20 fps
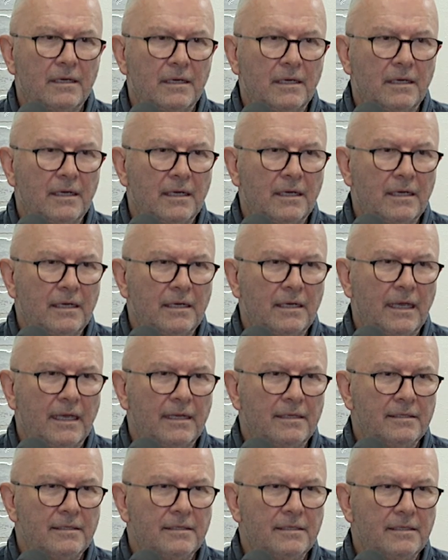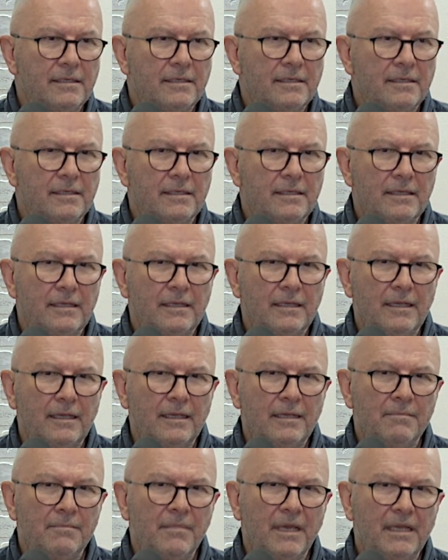And
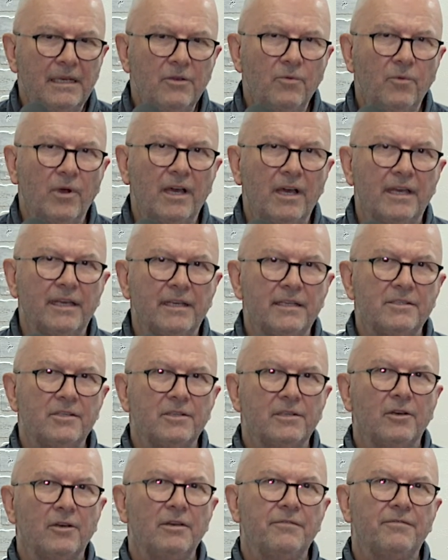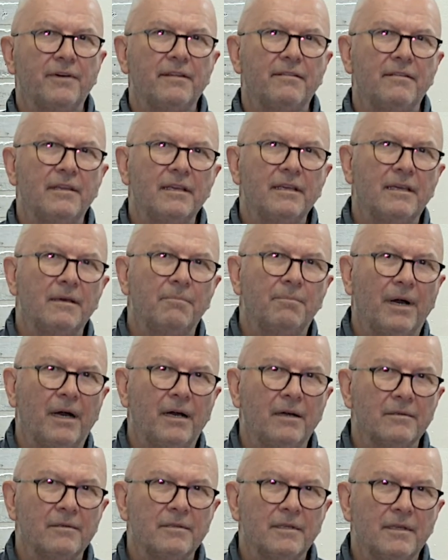in many ways, you know, if I think
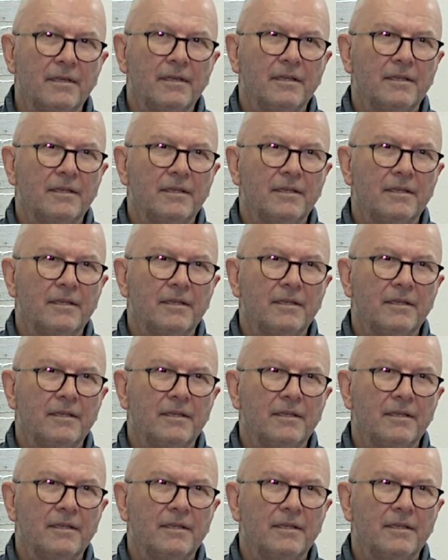about